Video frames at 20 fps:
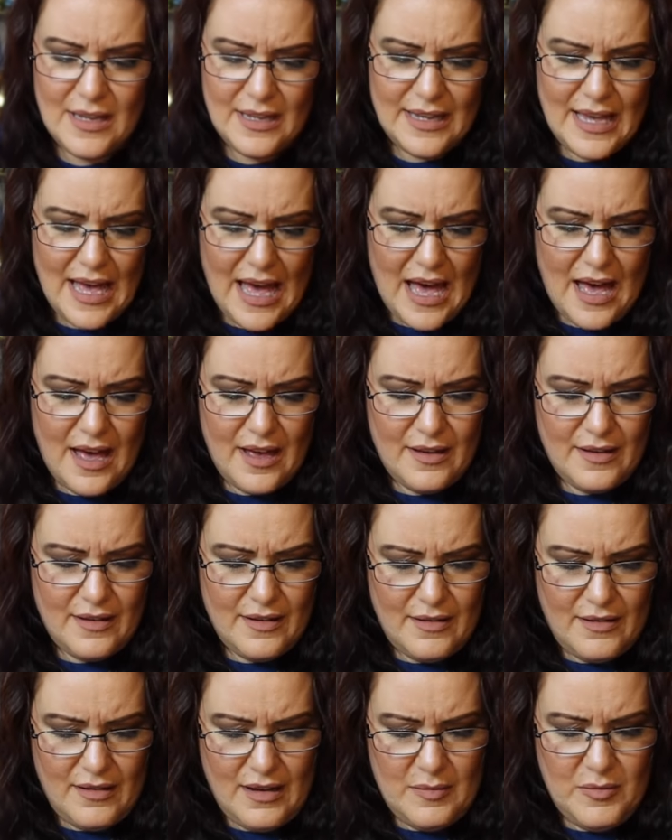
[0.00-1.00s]
yeah.
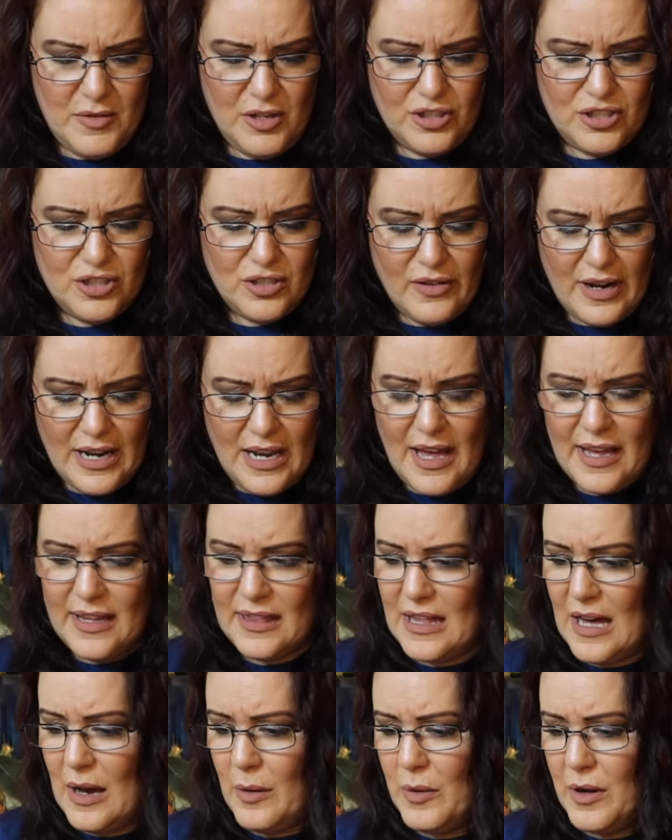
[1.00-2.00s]
I'm not sure I
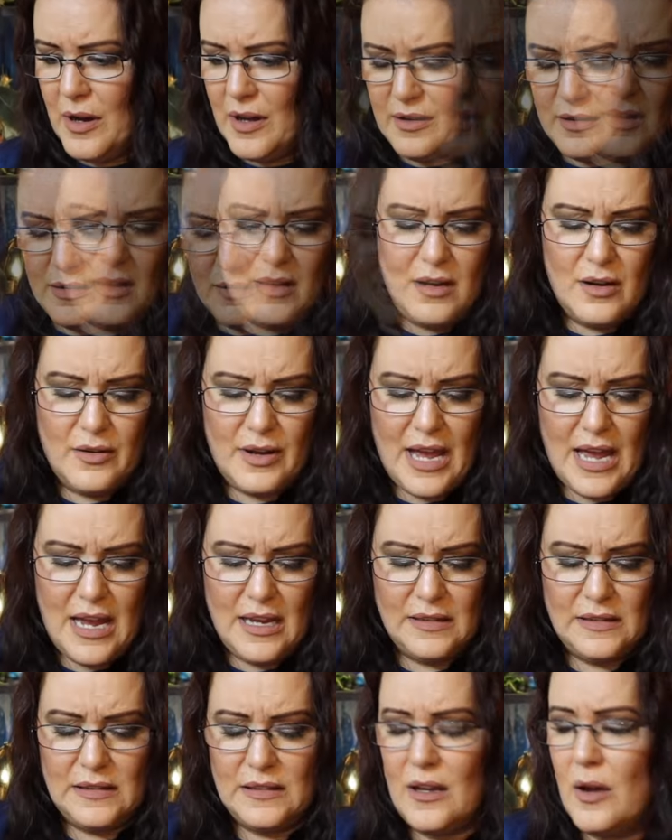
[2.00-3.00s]
like that one.
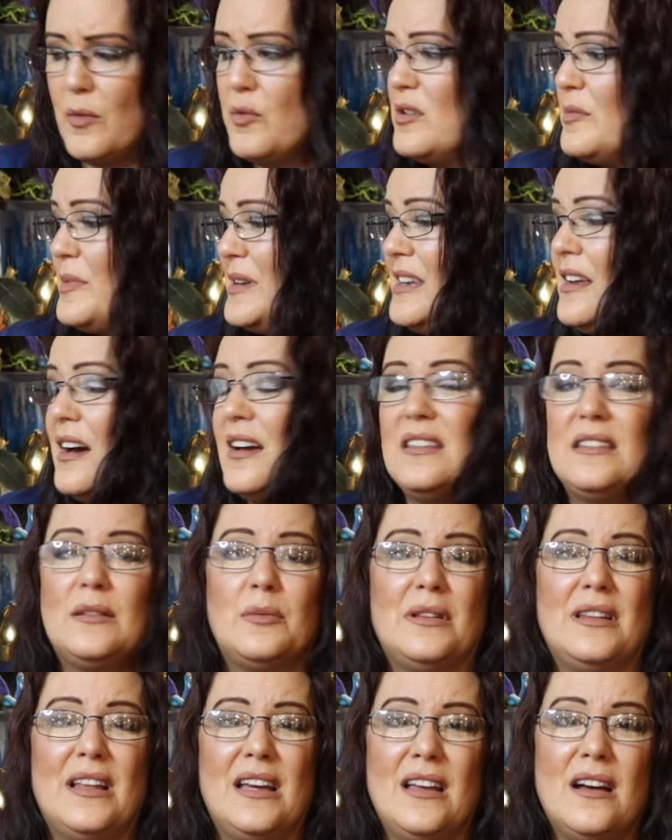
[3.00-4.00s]
Okay, so it would have been
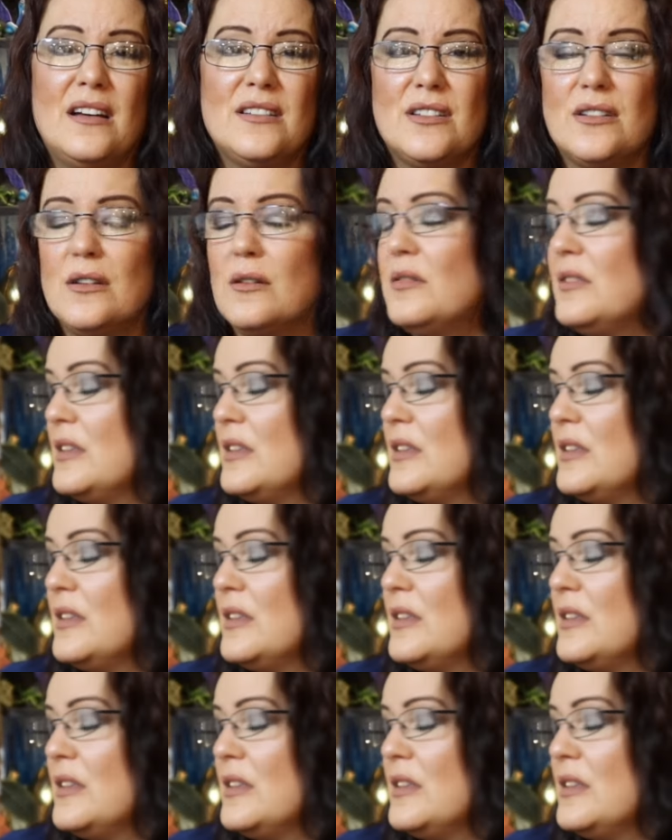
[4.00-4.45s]
nicer with, like, I don't know,